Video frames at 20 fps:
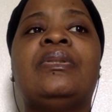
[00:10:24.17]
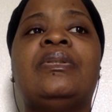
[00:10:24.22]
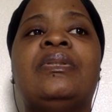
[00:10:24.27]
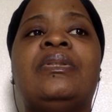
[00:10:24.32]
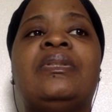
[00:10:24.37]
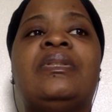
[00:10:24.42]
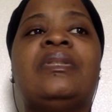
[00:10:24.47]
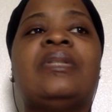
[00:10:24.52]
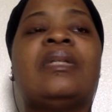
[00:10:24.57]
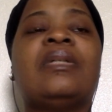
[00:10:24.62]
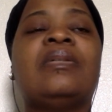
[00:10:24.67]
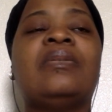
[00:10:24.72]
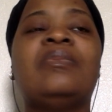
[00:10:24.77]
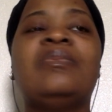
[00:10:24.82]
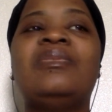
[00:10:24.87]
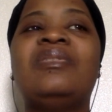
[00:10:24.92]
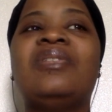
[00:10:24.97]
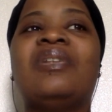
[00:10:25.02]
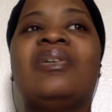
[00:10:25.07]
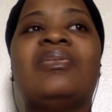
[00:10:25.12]
some,
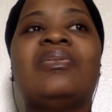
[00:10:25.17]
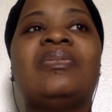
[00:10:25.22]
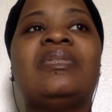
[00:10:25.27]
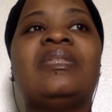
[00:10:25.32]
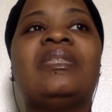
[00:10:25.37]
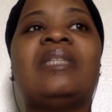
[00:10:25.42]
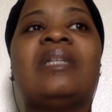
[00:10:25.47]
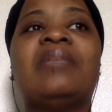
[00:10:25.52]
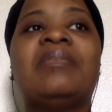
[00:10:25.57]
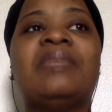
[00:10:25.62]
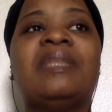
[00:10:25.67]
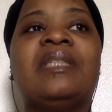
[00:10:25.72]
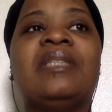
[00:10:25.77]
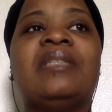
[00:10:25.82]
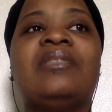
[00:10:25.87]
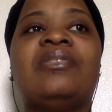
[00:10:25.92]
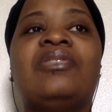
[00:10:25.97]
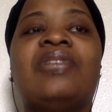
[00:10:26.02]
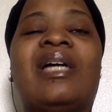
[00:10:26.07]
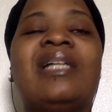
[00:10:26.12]
you know,
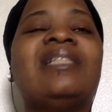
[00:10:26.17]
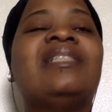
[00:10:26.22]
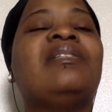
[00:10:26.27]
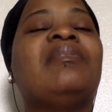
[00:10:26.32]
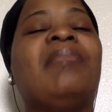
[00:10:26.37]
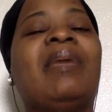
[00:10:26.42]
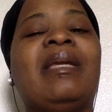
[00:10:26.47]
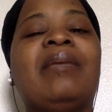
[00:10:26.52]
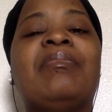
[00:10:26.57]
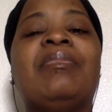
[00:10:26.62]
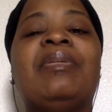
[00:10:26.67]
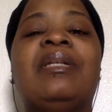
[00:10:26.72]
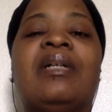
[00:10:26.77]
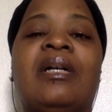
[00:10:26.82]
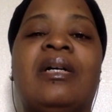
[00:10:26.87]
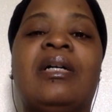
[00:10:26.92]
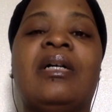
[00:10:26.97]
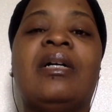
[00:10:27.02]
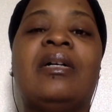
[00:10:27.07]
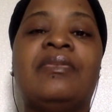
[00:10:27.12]
something trying to make me
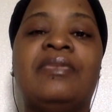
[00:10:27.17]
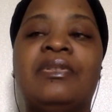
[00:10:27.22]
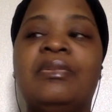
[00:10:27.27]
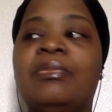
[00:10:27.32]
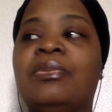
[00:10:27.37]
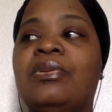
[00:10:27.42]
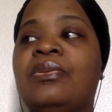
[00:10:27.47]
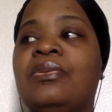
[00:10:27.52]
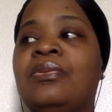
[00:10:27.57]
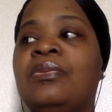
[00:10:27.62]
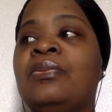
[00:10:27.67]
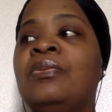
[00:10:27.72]
uncomfortable